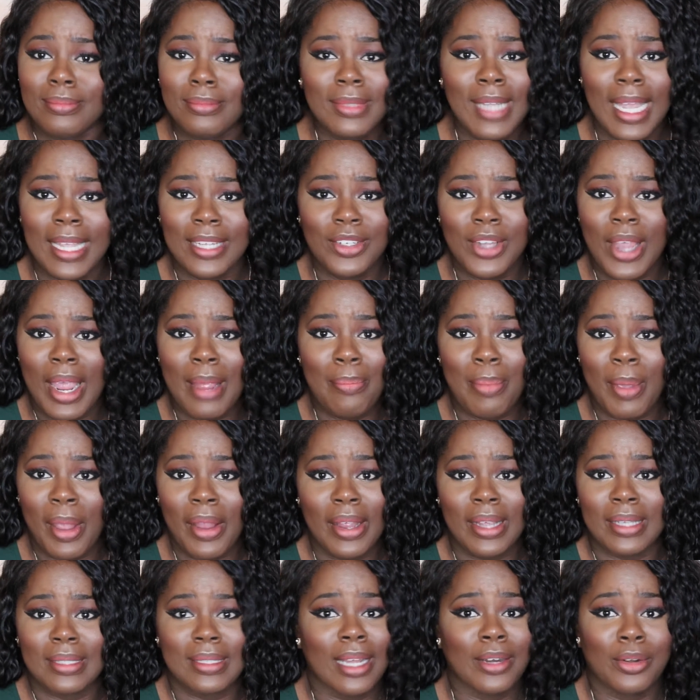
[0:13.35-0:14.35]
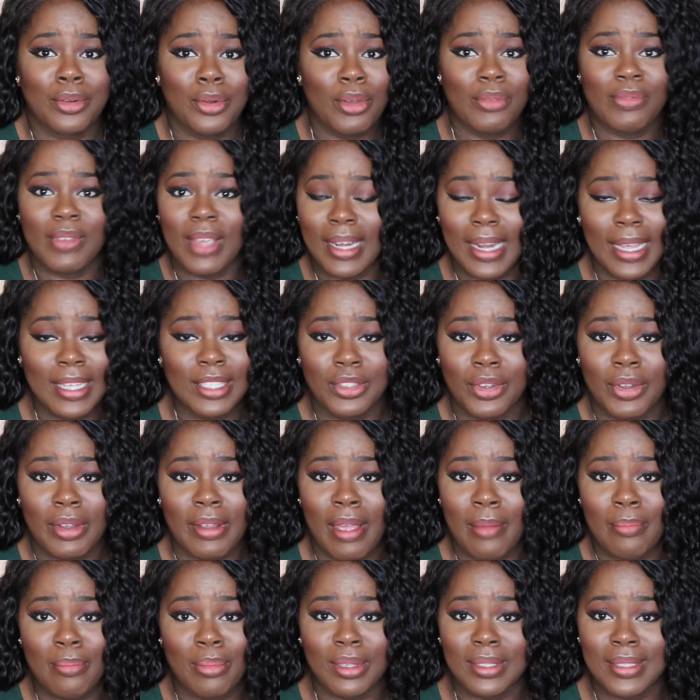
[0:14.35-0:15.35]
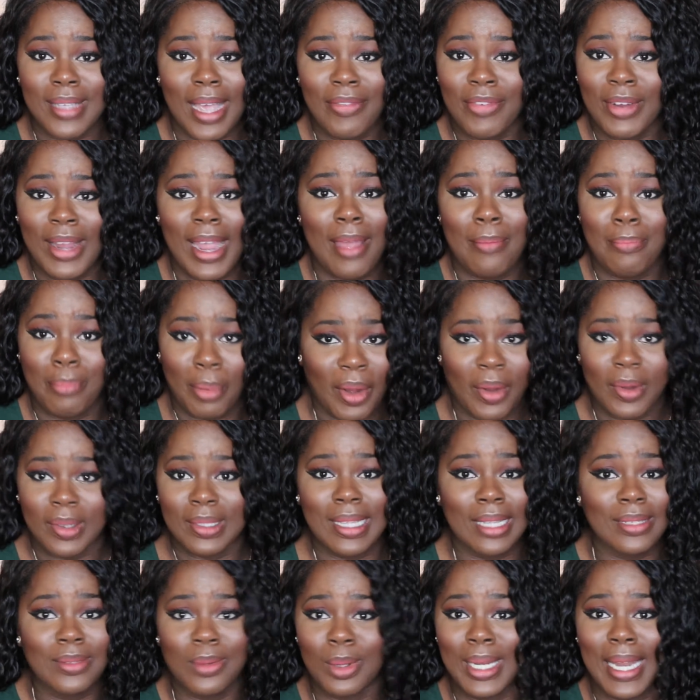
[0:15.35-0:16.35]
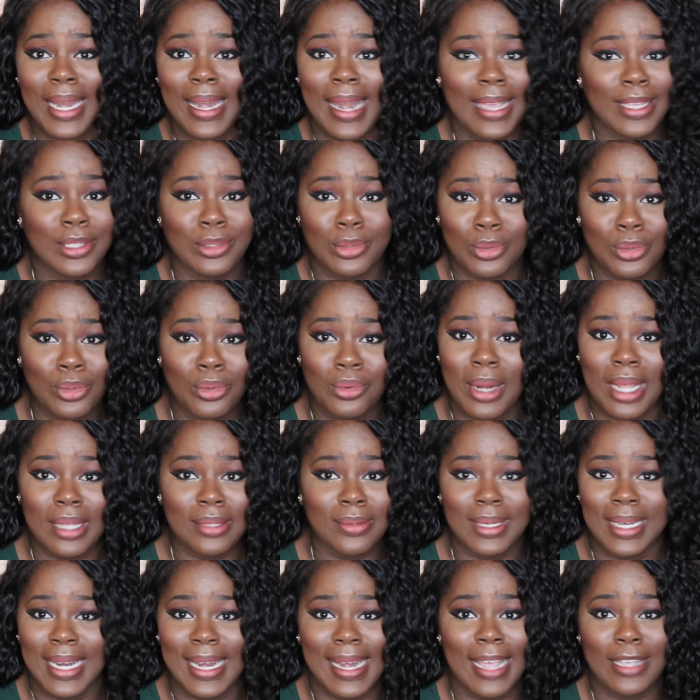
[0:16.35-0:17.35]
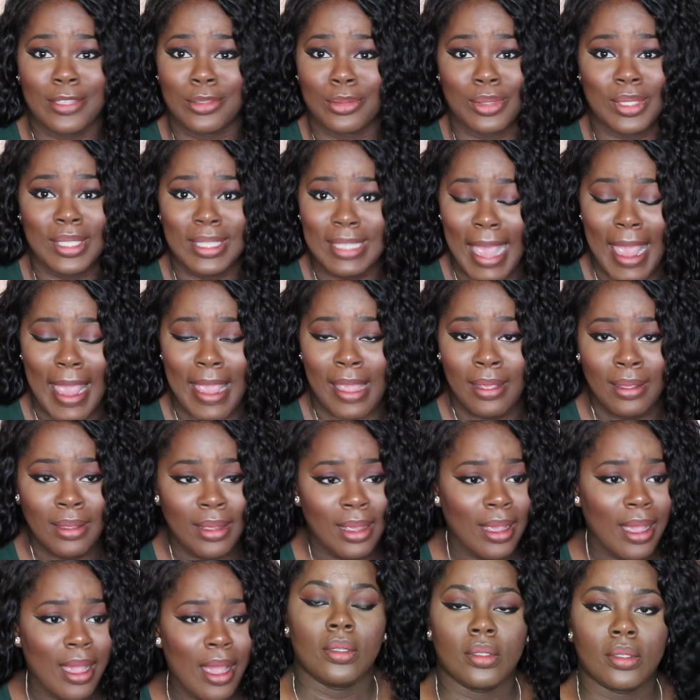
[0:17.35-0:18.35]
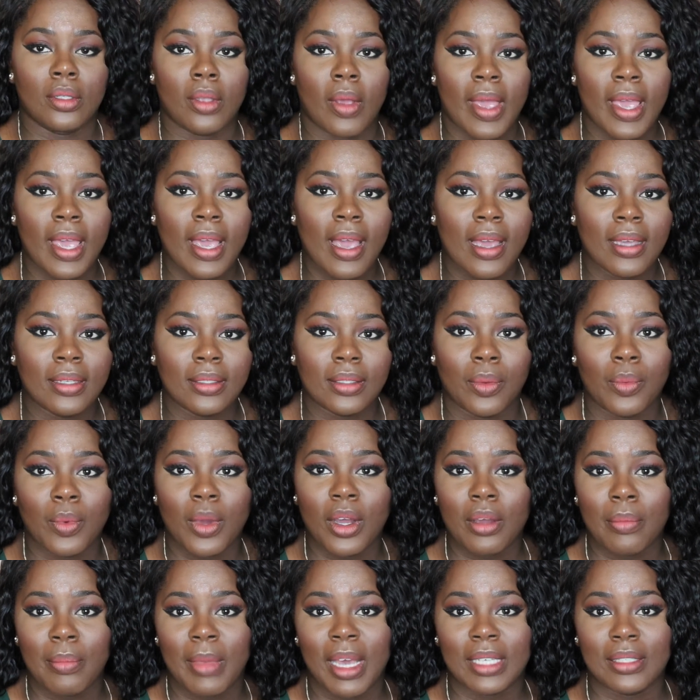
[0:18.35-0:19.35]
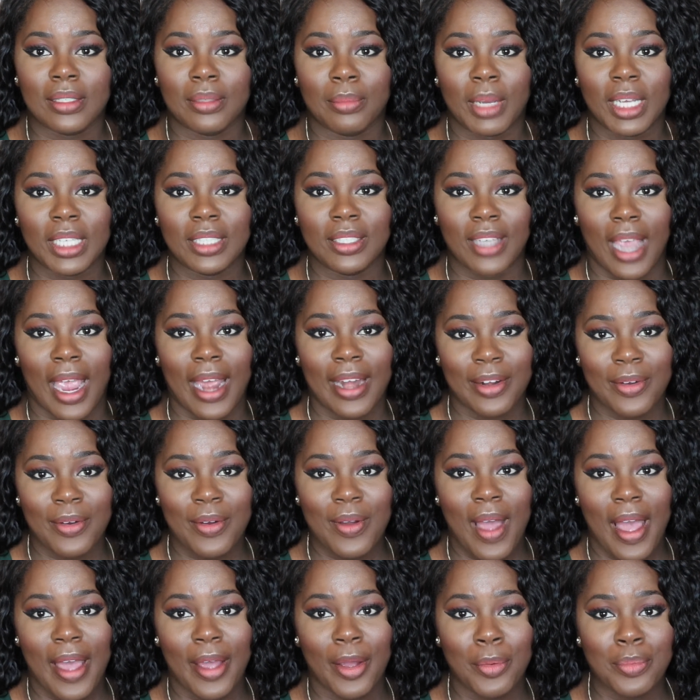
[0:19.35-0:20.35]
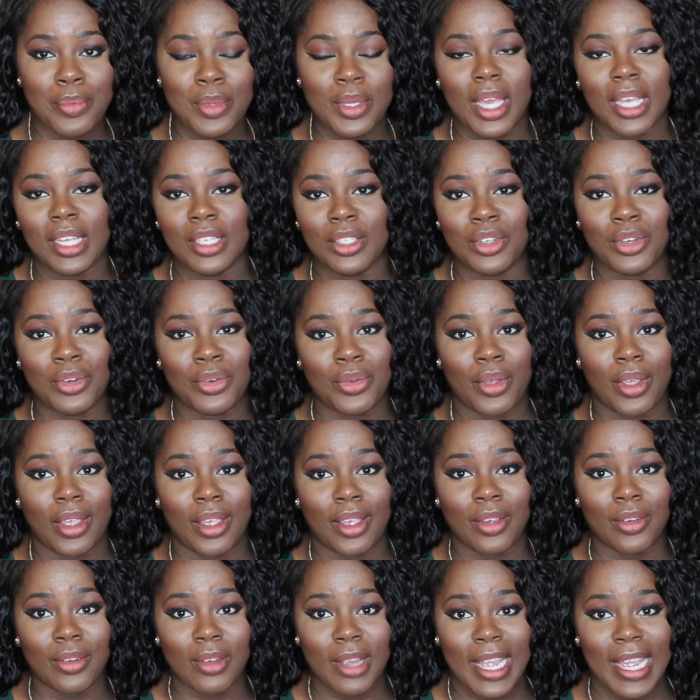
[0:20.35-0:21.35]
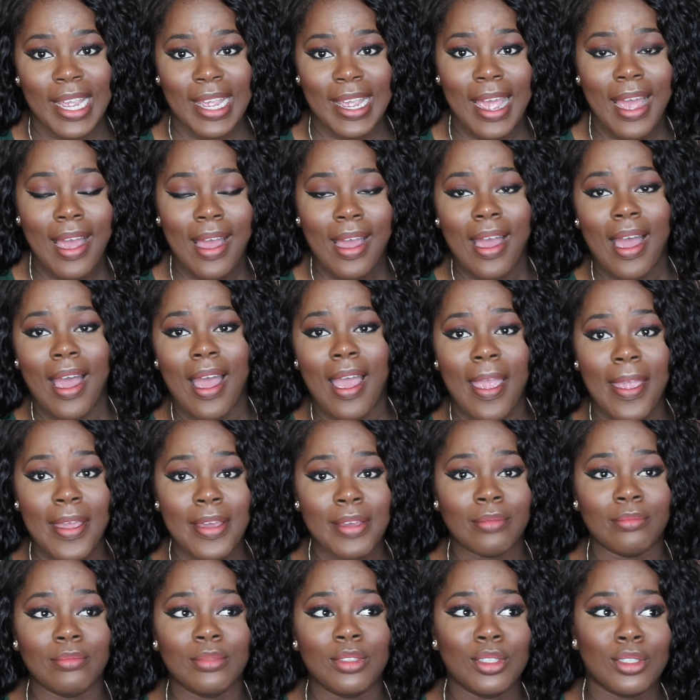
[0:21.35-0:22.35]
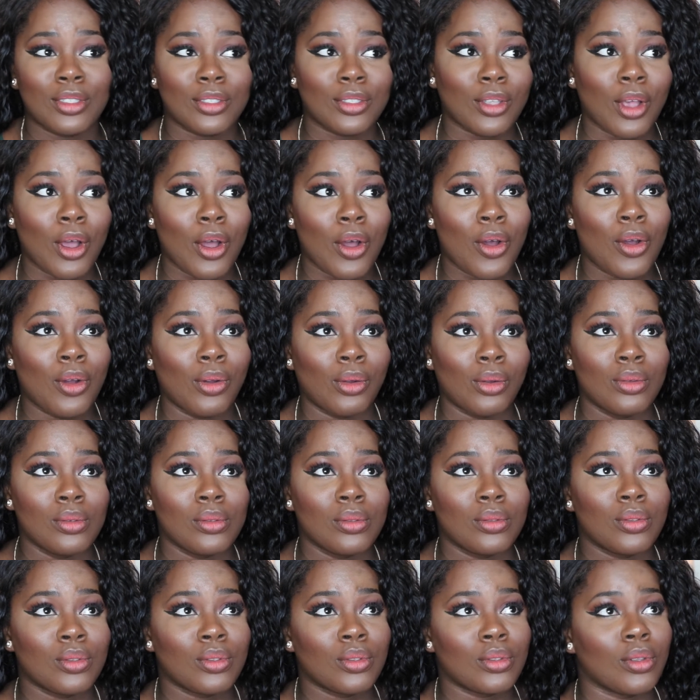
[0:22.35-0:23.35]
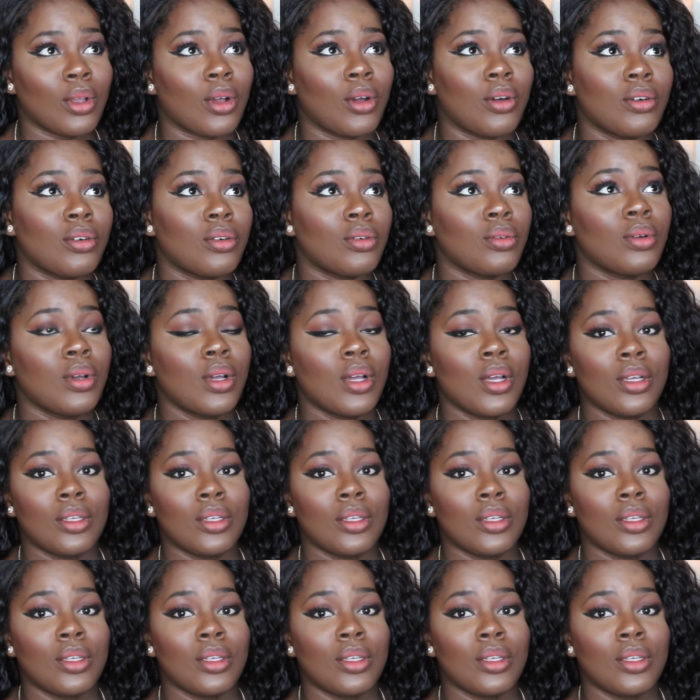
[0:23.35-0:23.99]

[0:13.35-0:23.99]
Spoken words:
Nigerian parents, I don't know if you're Nigerian, but African parents, that's what they like to do, that's what they like to say. So hey guys, and welcome back to my channel. I hope you guys are doing great. I am so sorry.